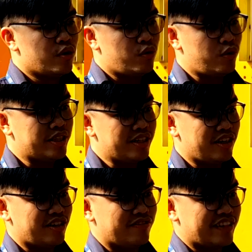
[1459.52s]
We wasted a
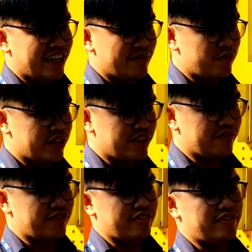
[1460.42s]
lot of time waiting
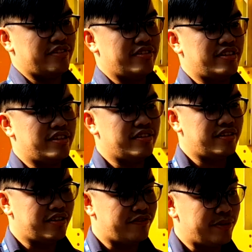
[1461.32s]
for
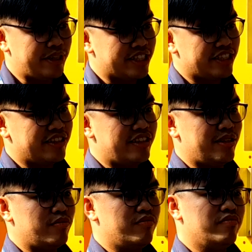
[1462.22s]
the fabrication
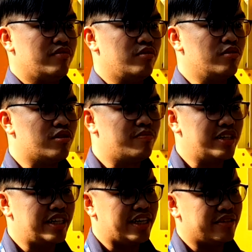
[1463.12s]
team to
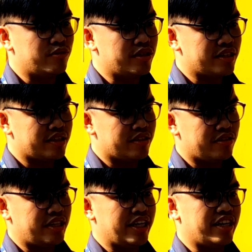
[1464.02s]
complete their work on
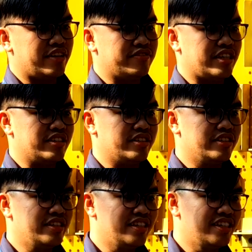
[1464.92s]
the aircraft structure
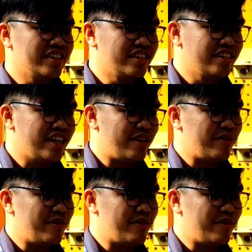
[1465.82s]
and